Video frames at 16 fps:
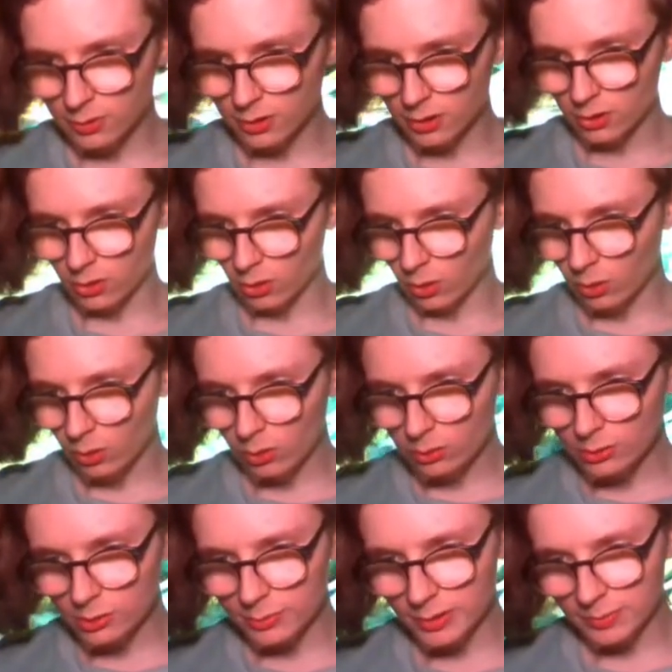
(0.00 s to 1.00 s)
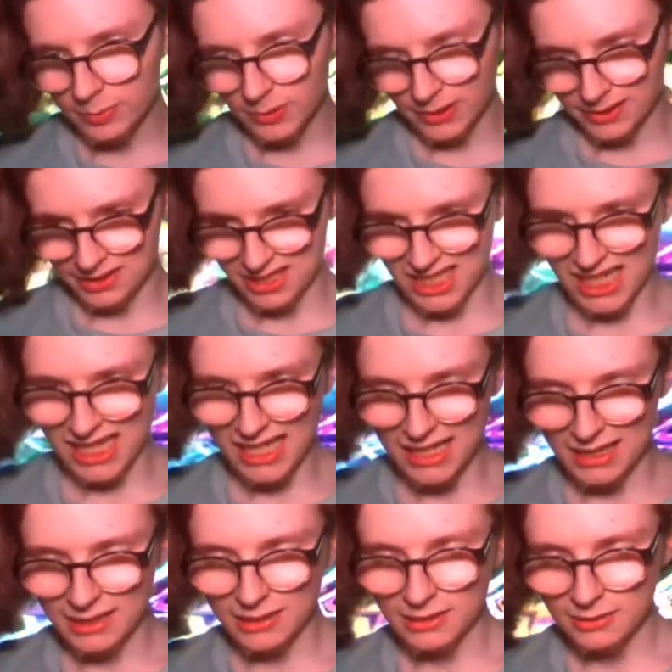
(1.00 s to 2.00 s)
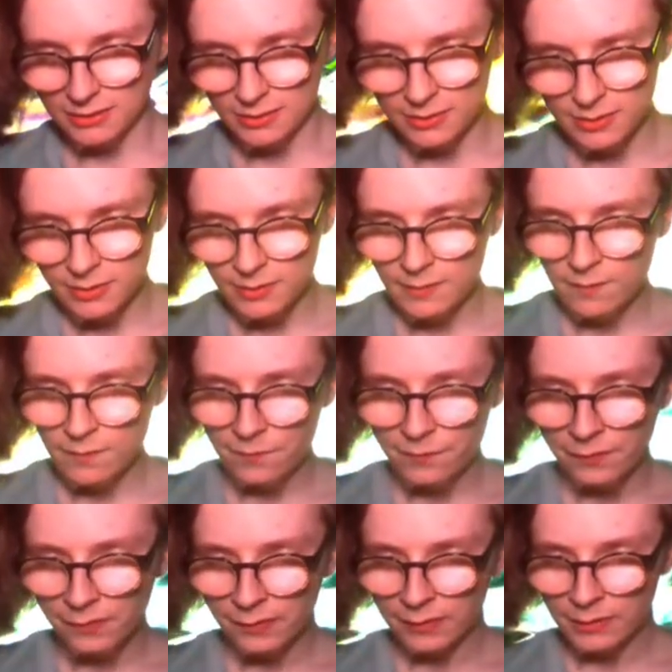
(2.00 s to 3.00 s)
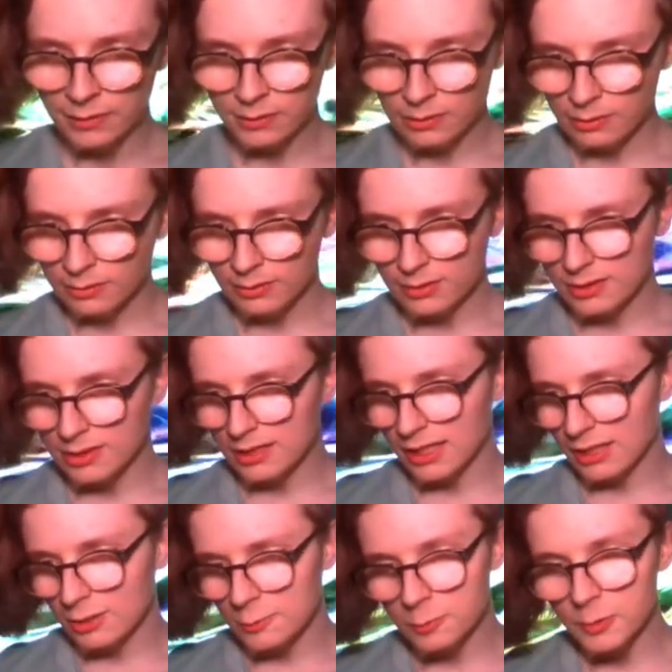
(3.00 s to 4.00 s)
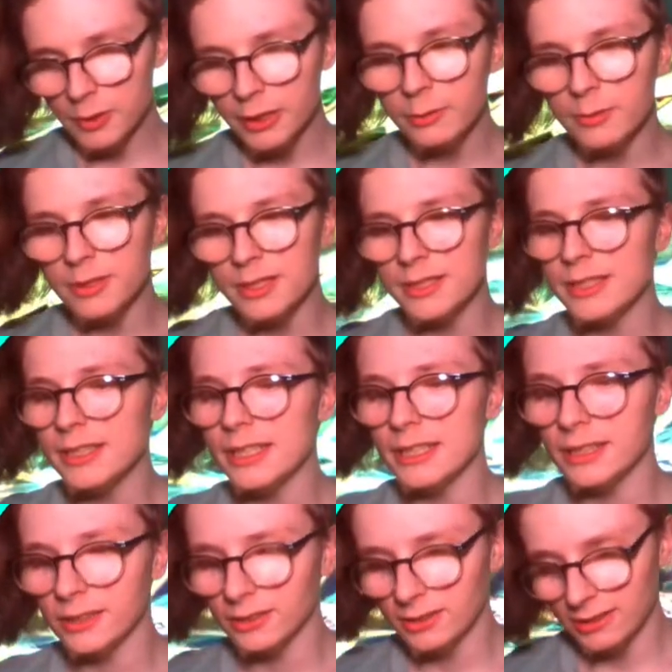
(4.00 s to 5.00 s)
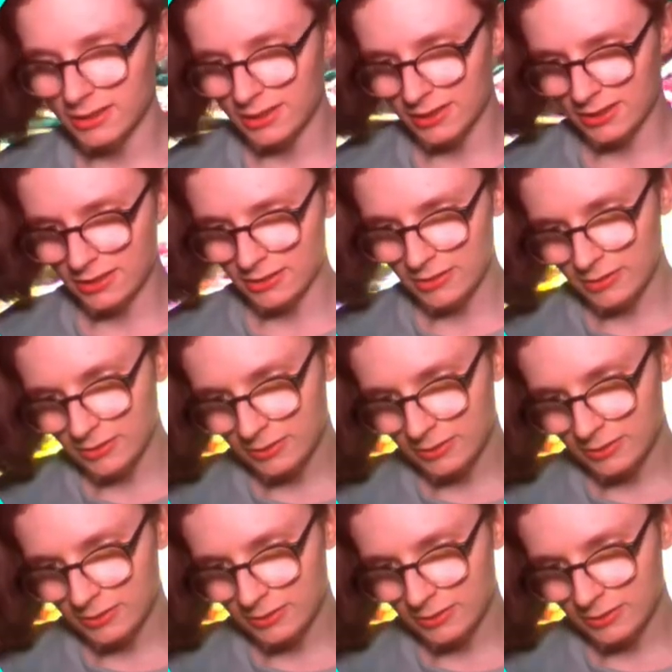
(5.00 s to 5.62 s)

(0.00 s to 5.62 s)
a little old to be playing tag? It sounds pretty ridiculous.